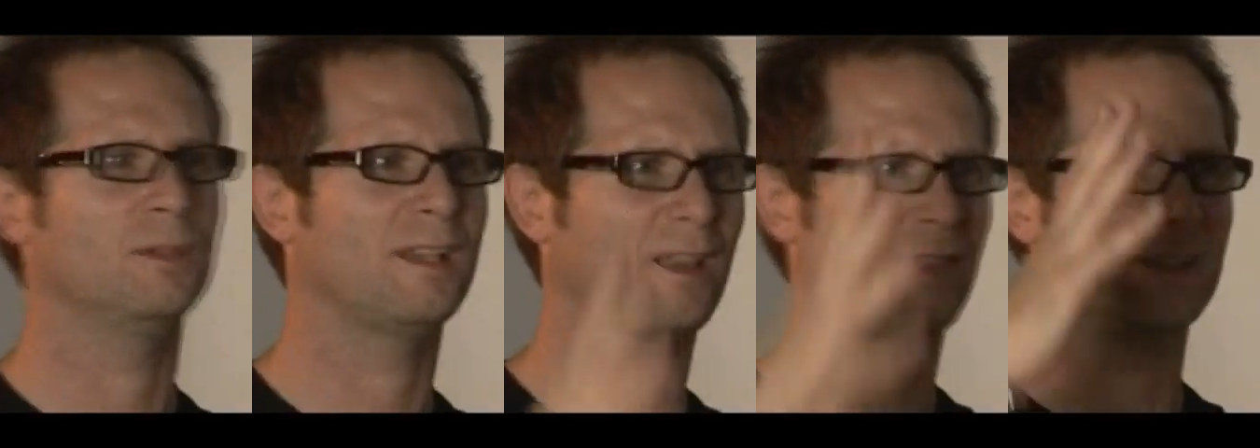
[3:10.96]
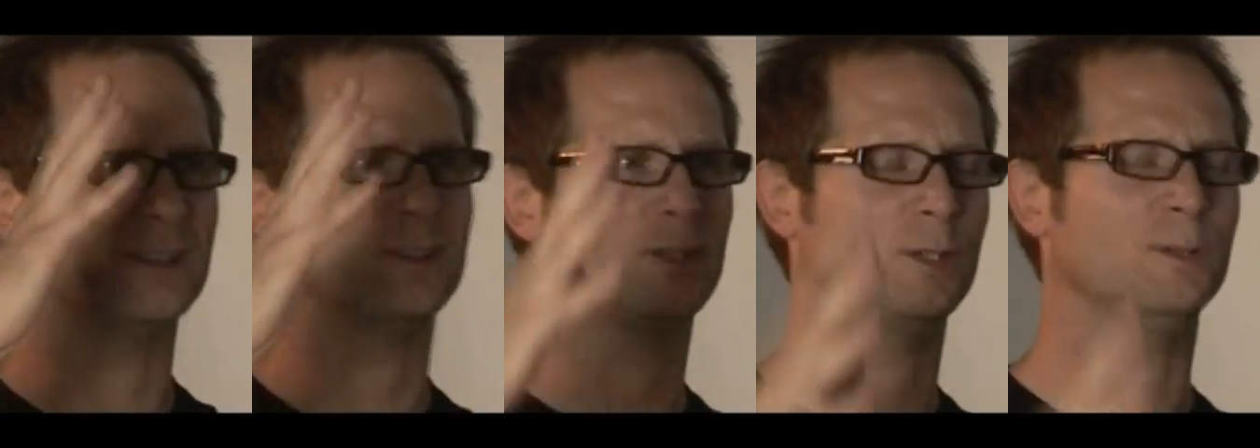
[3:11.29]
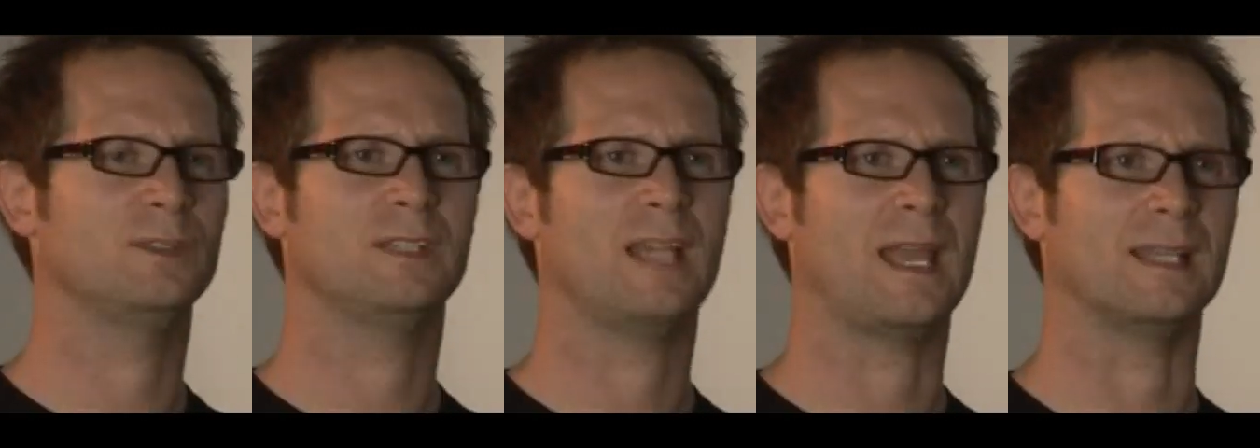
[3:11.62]
Nothing's too
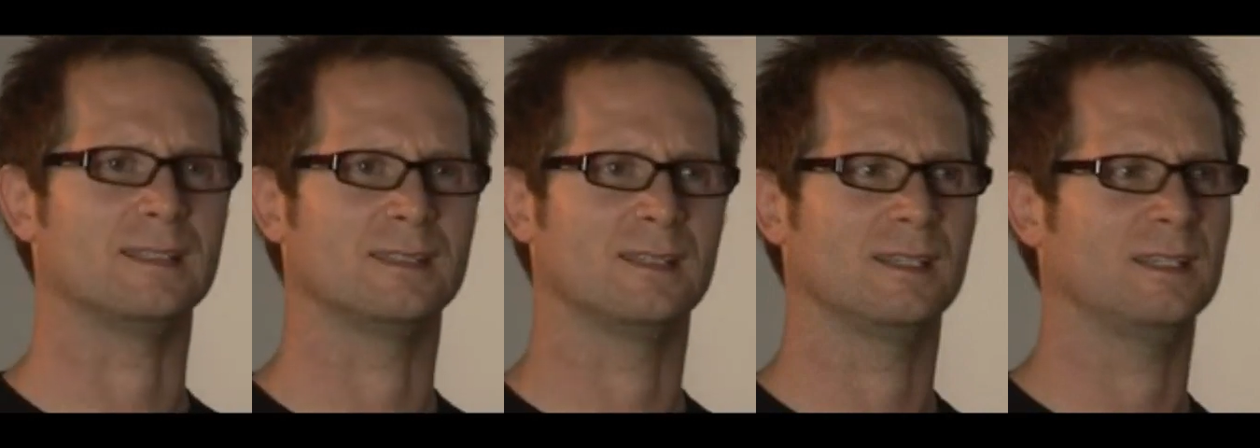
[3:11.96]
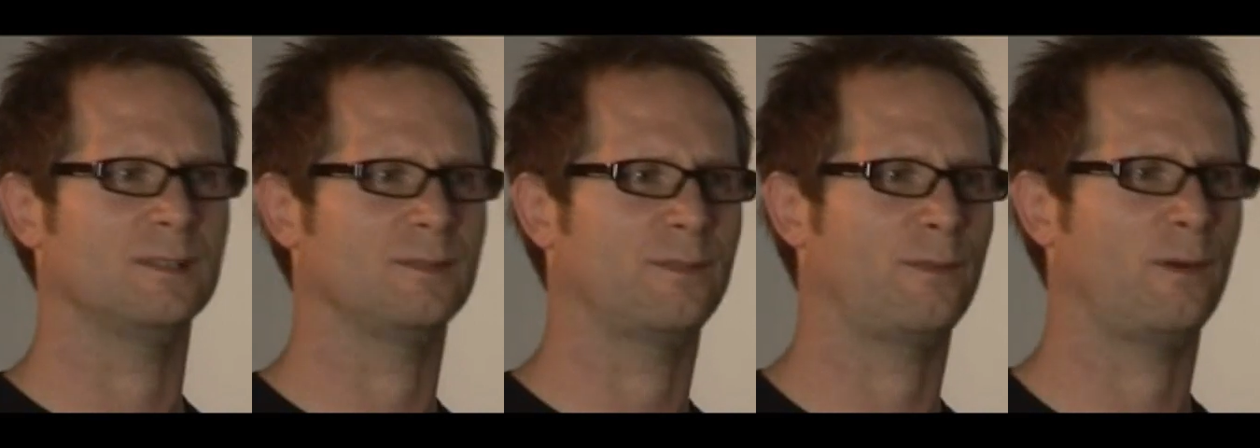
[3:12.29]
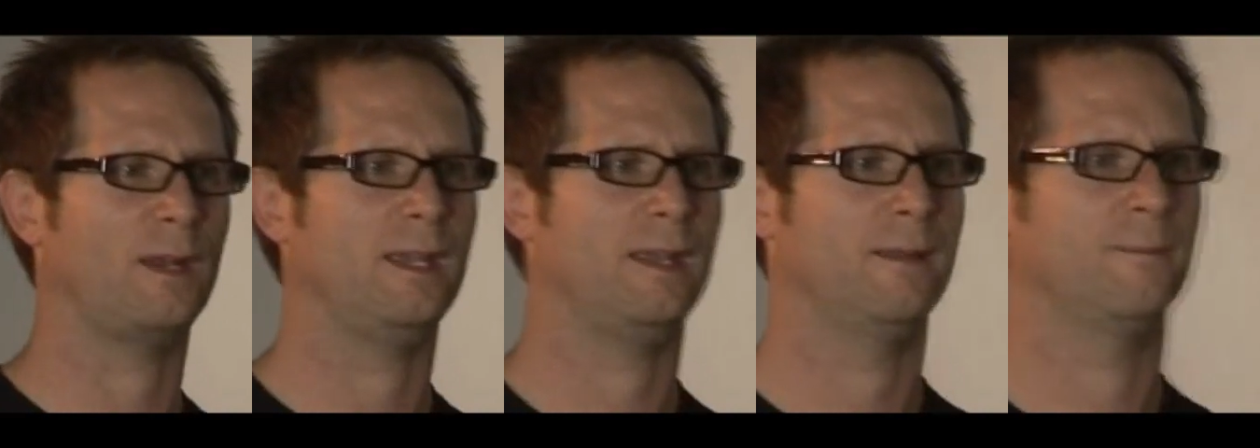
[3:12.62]
set, it's
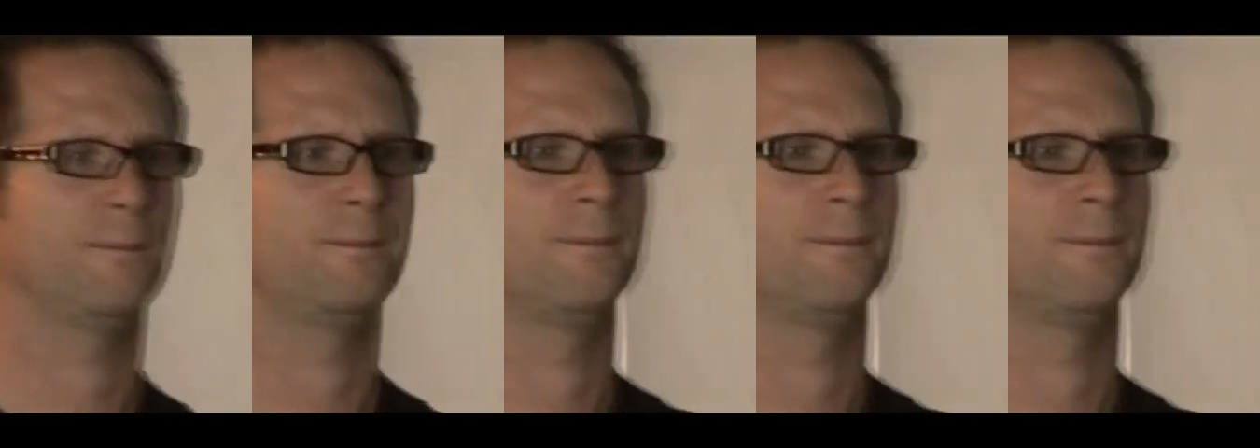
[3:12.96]
free.